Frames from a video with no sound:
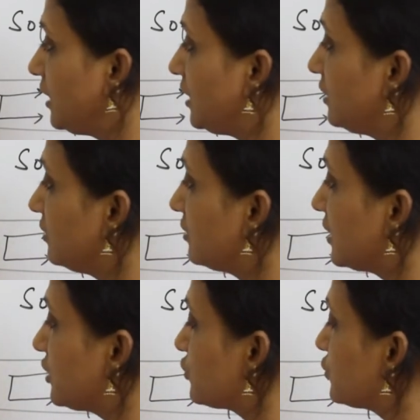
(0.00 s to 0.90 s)
Here
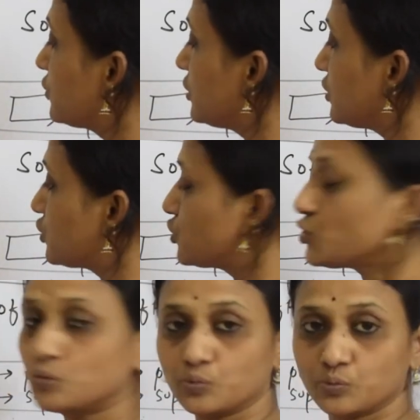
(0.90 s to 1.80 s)
nitrogen is
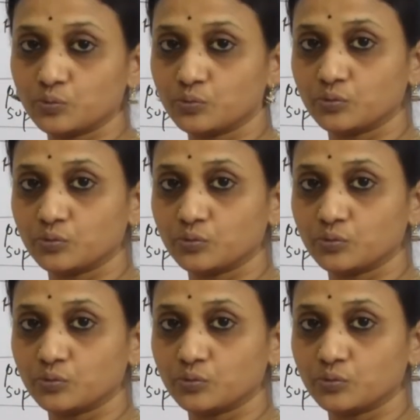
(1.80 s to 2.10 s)
two.